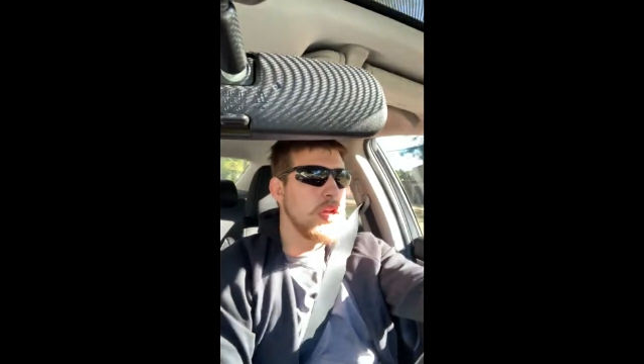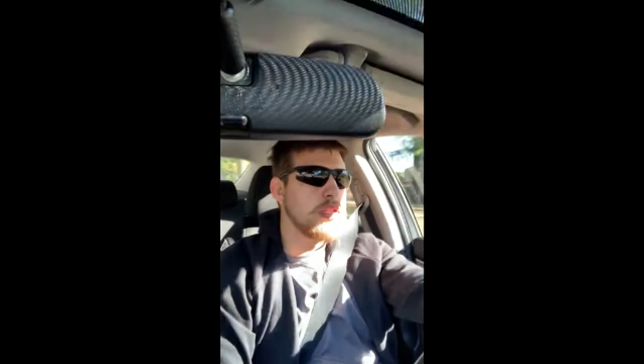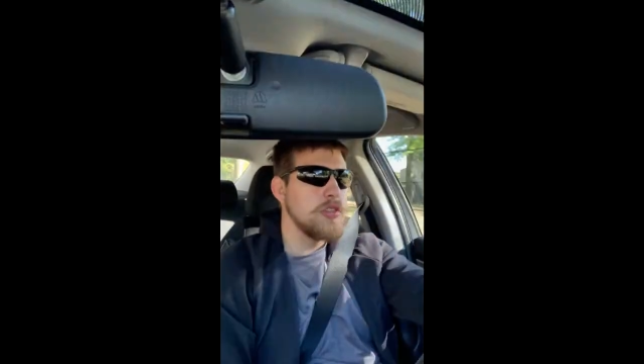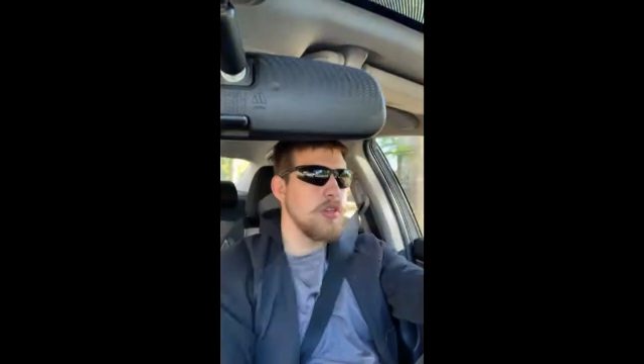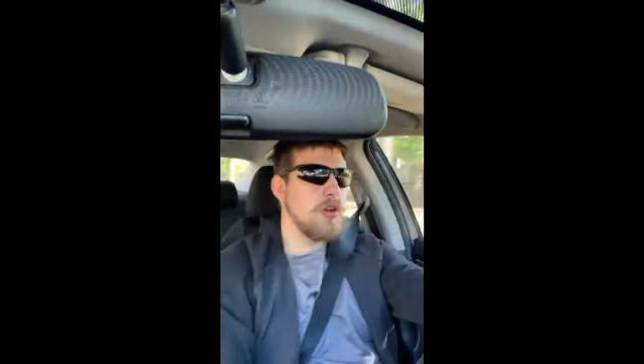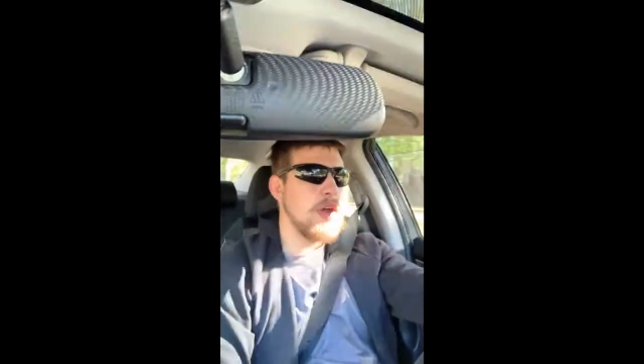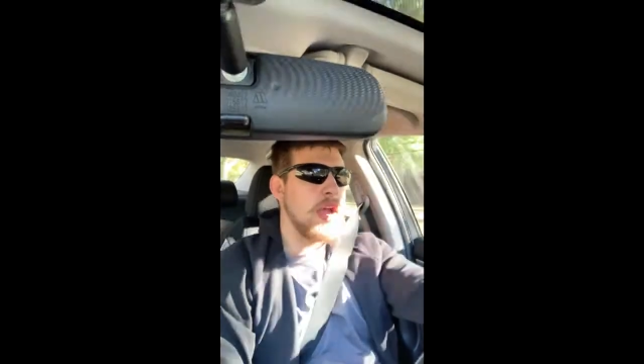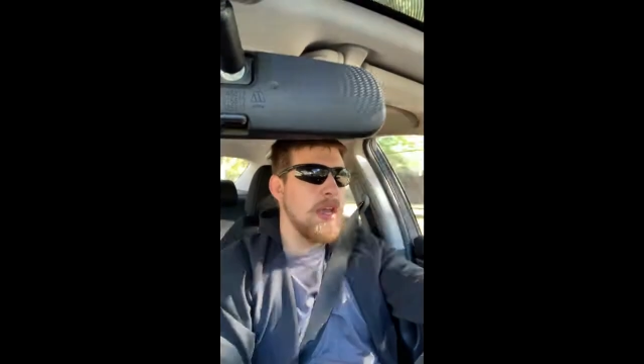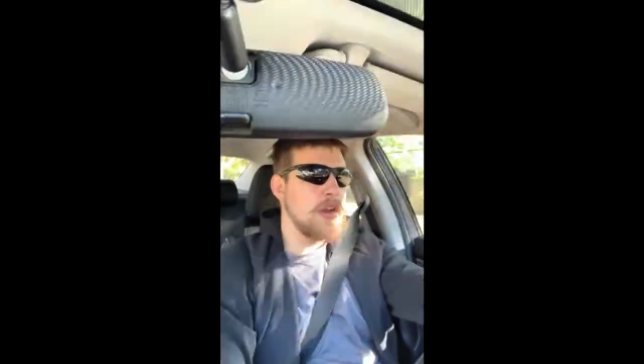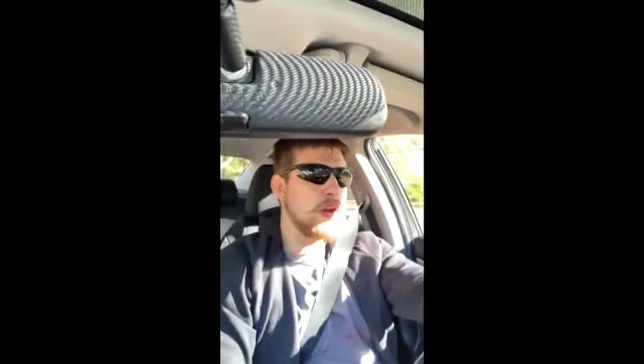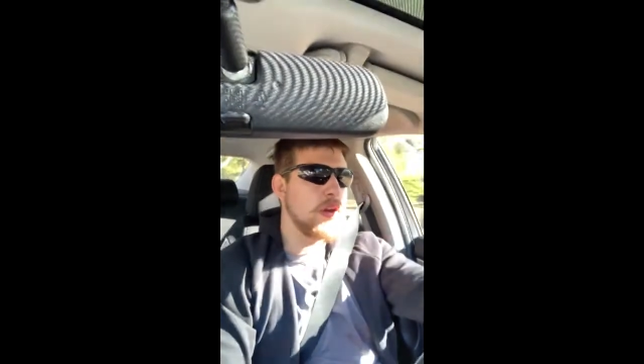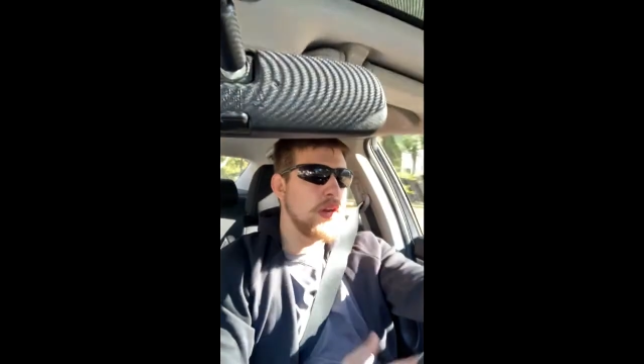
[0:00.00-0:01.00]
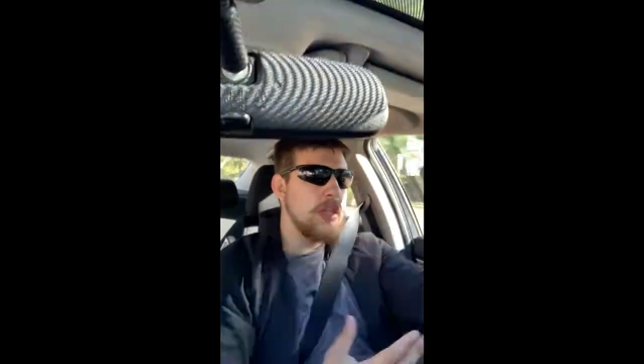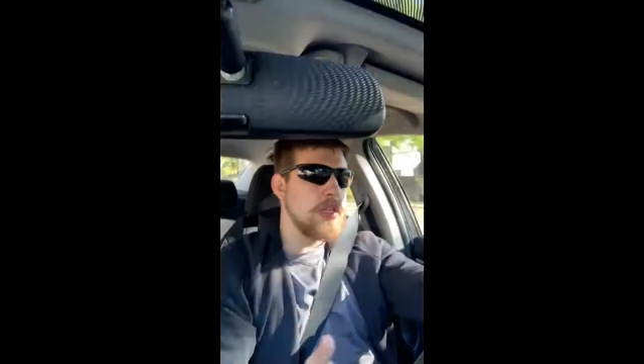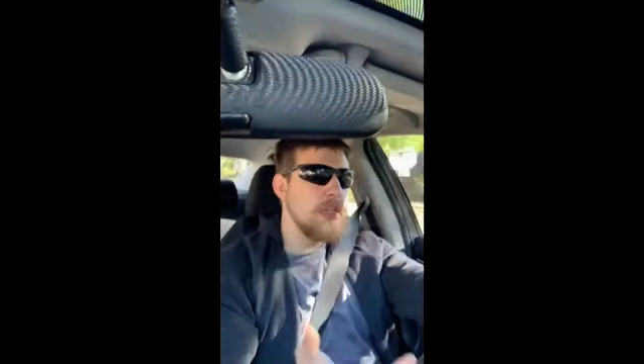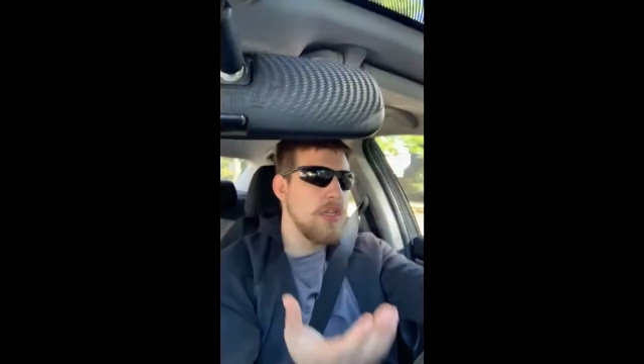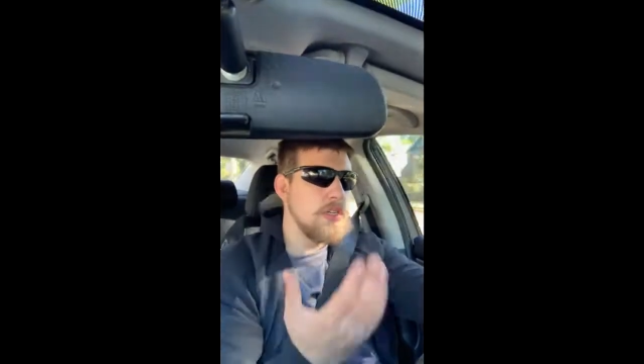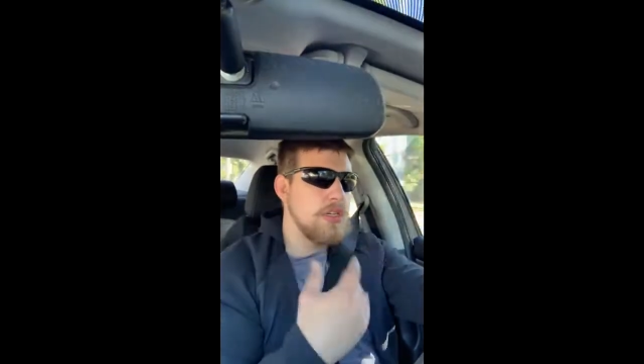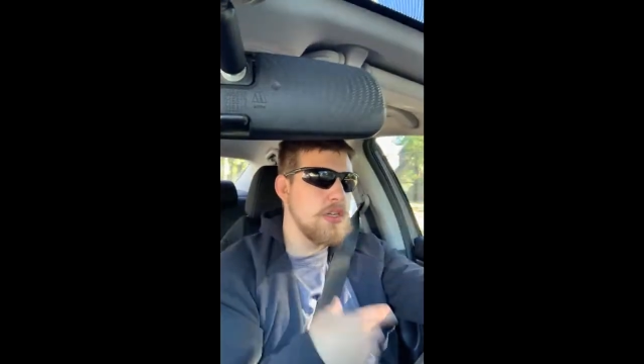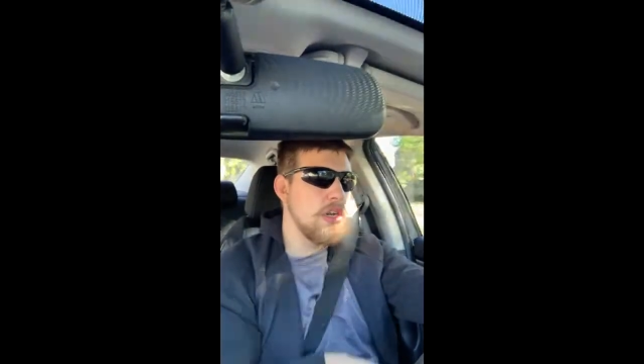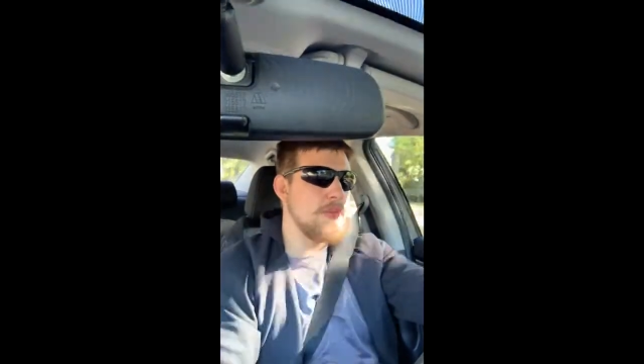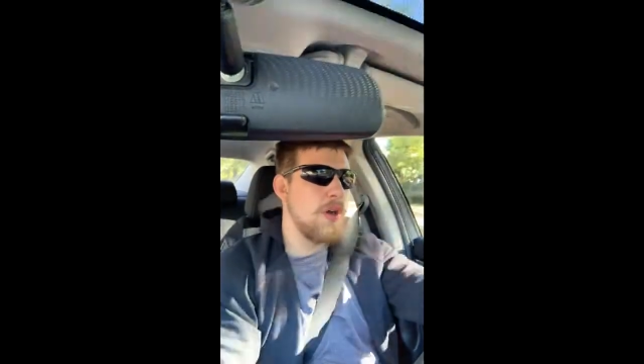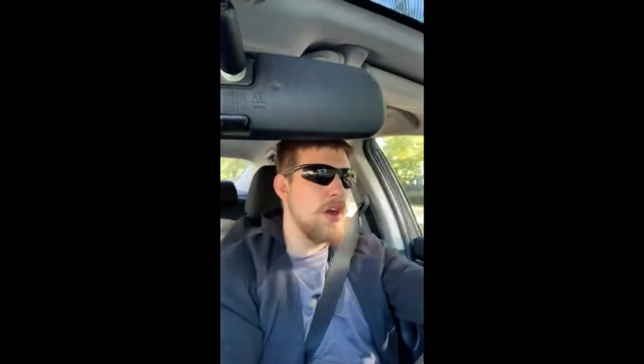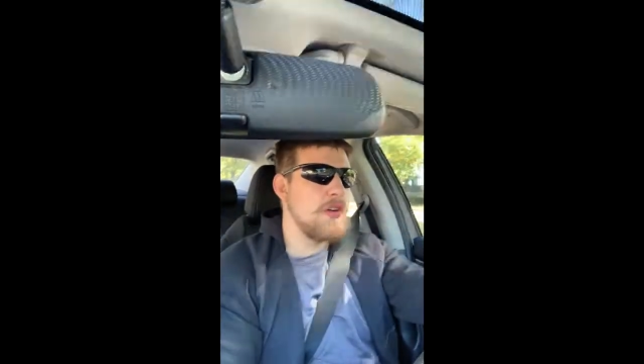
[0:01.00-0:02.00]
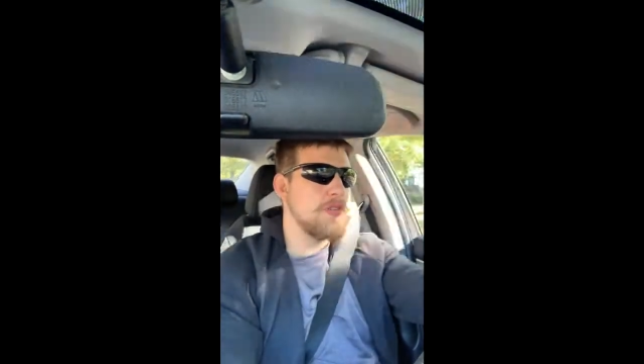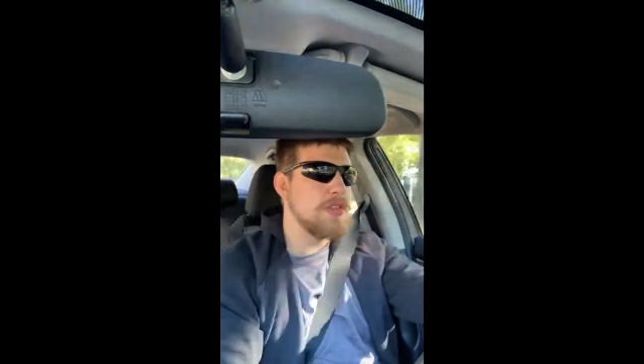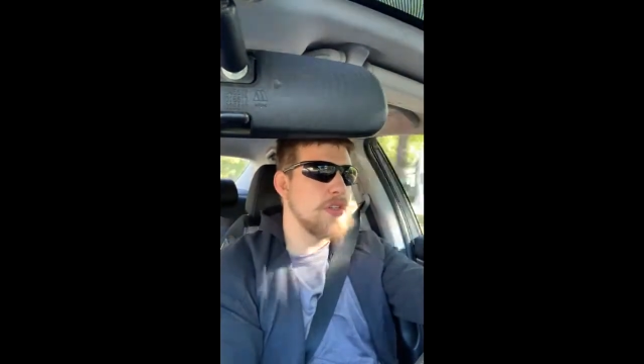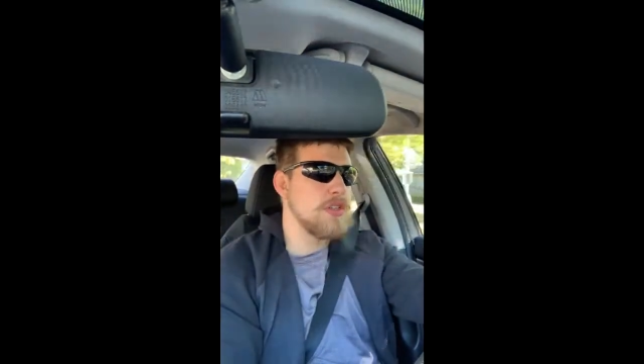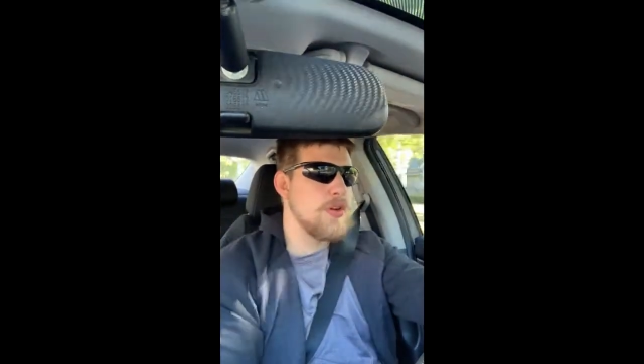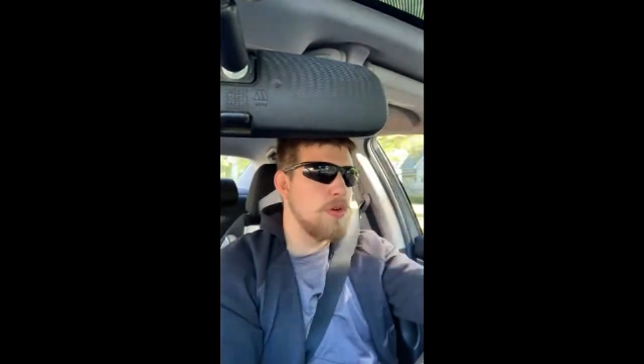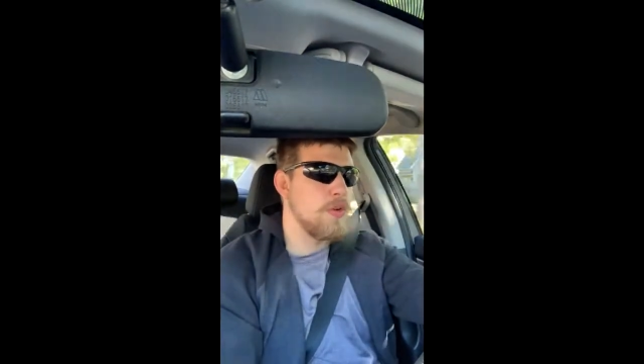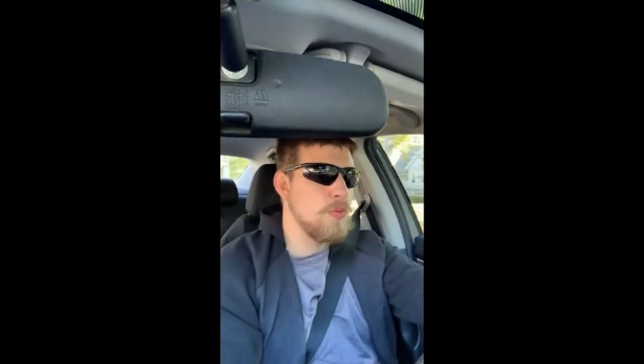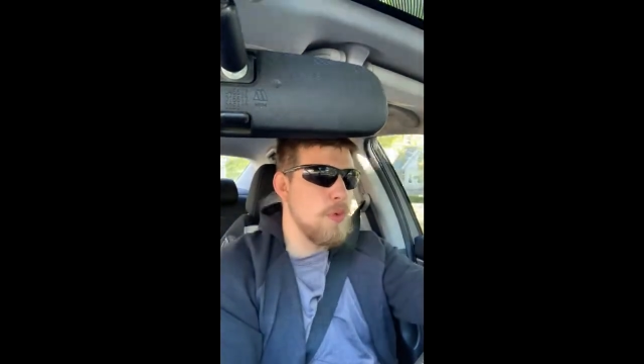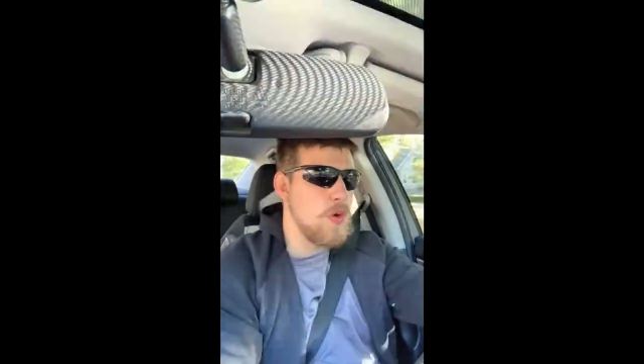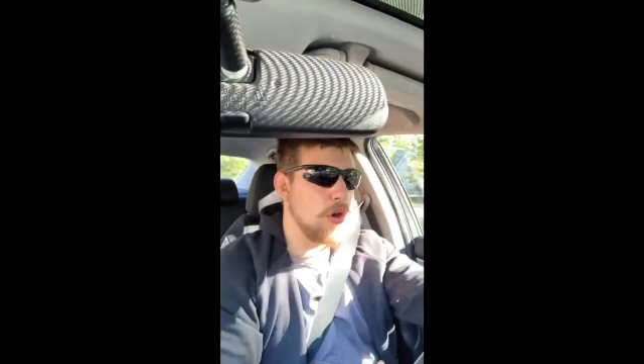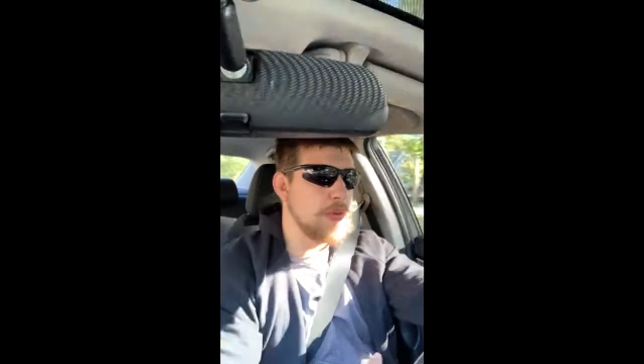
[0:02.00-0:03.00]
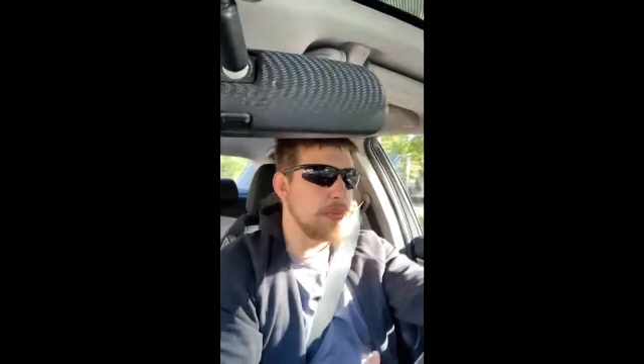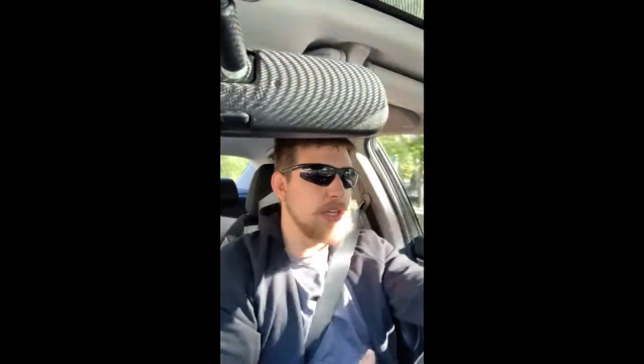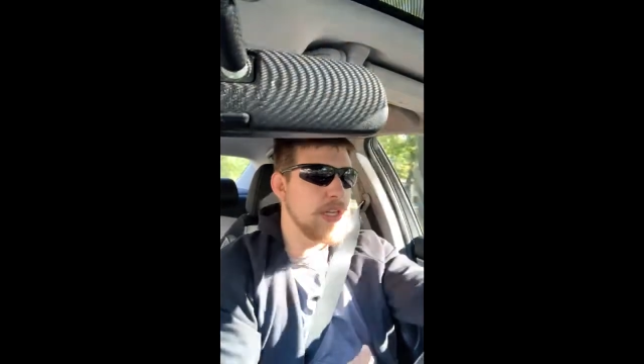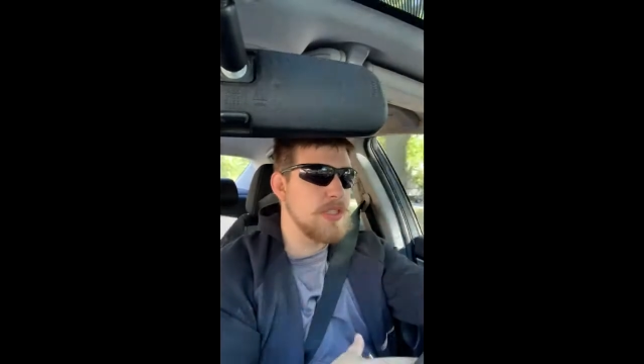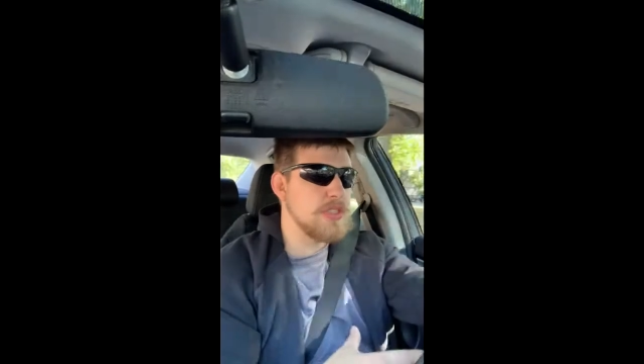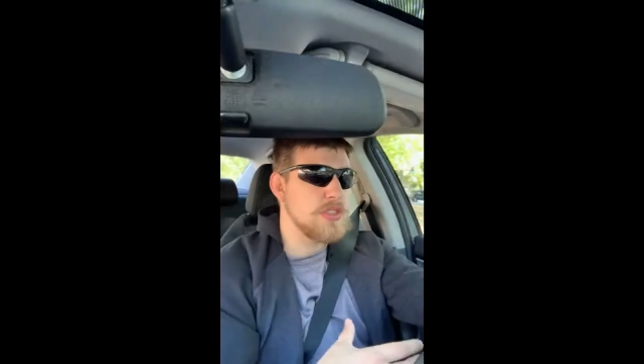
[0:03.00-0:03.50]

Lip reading: So I had already come off the Total War because